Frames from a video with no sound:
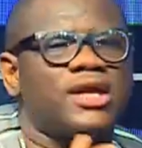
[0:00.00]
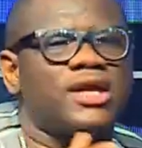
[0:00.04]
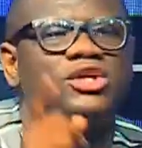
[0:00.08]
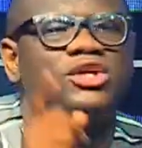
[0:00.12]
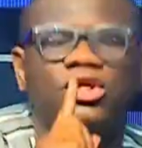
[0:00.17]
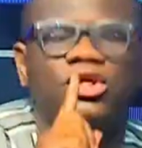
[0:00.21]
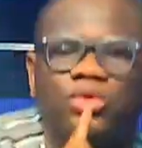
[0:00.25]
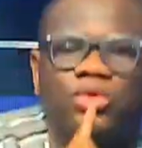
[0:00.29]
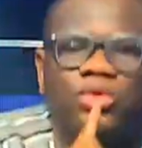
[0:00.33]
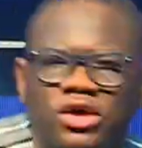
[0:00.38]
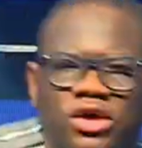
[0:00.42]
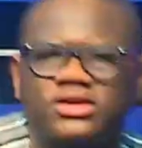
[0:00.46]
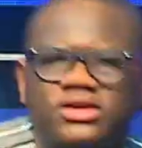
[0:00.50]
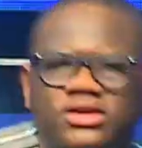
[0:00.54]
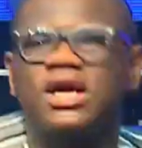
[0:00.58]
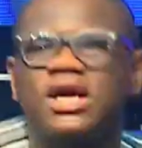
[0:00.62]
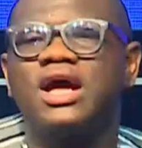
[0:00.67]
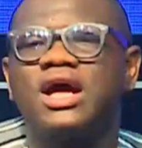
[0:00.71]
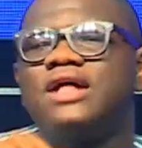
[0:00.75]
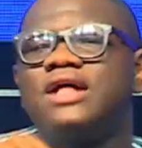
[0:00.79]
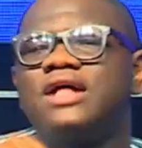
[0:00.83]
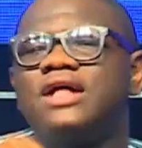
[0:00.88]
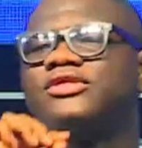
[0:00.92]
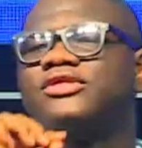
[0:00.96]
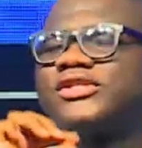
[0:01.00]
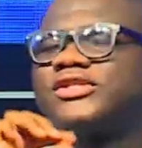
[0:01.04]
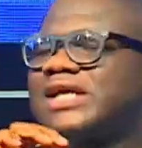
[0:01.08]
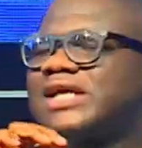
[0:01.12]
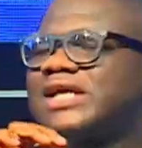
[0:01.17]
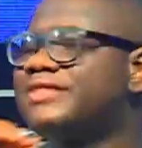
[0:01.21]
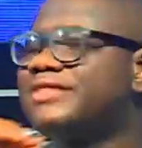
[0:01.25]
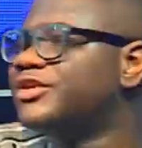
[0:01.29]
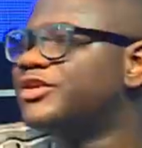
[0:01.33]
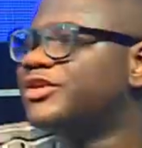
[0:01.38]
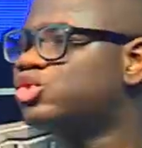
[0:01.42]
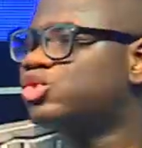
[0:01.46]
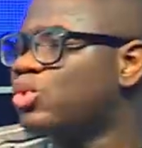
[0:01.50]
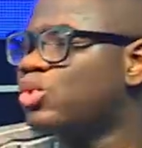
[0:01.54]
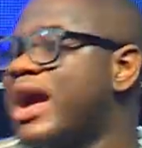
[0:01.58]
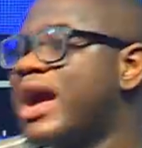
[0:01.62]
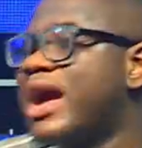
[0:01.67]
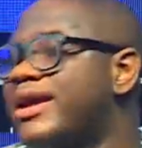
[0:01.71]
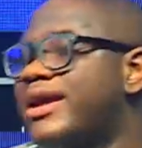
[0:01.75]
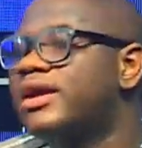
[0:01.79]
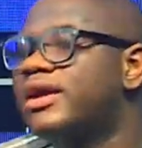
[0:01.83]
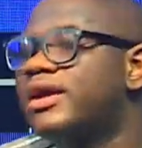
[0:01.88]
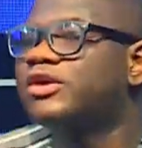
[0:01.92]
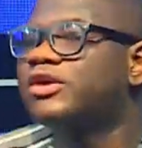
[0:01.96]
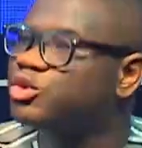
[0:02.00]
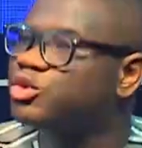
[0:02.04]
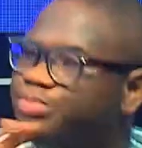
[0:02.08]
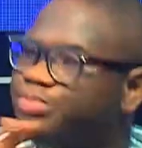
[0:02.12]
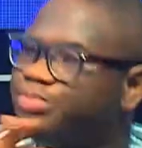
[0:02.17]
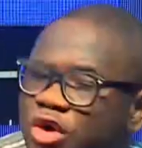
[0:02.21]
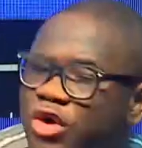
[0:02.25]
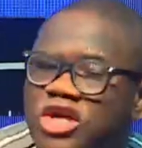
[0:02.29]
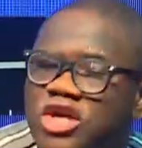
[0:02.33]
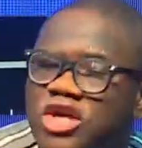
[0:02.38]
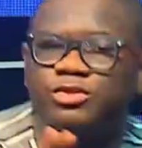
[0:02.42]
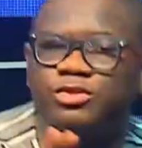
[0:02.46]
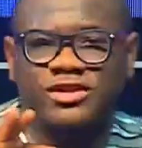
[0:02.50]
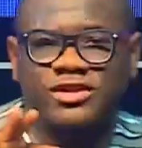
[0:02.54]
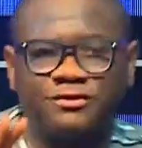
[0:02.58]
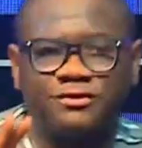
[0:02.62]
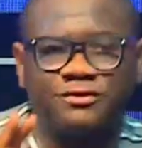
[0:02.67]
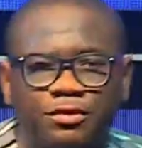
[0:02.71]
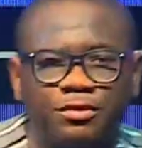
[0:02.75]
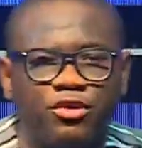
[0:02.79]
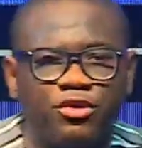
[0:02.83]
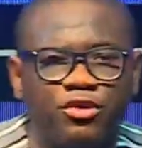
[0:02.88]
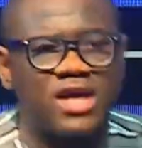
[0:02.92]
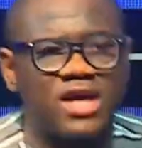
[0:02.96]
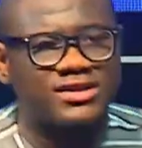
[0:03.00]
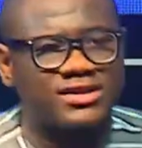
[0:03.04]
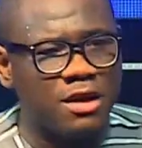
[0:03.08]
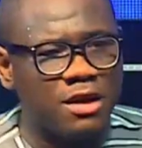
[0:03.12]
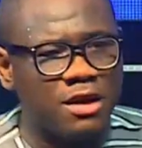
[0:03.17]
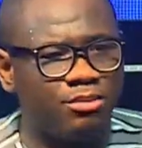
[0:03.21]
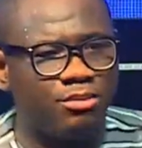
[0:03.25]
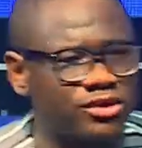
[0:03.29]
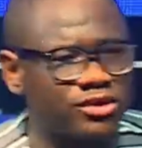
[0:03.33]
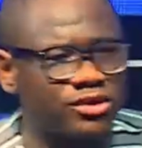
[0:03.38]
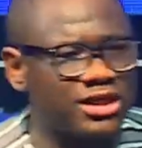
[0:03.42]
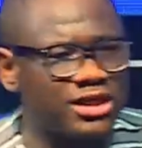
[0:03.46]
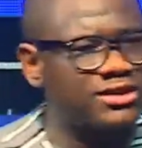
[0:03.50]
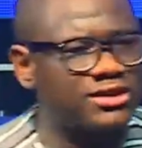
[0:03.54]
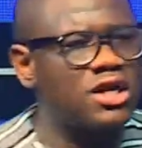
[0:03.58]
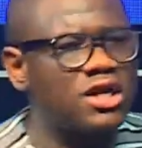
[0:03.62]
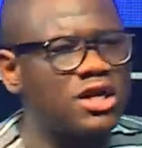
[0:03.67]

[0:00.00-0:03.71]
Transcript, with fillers: In other words, this and this is why praying specific prayers are important,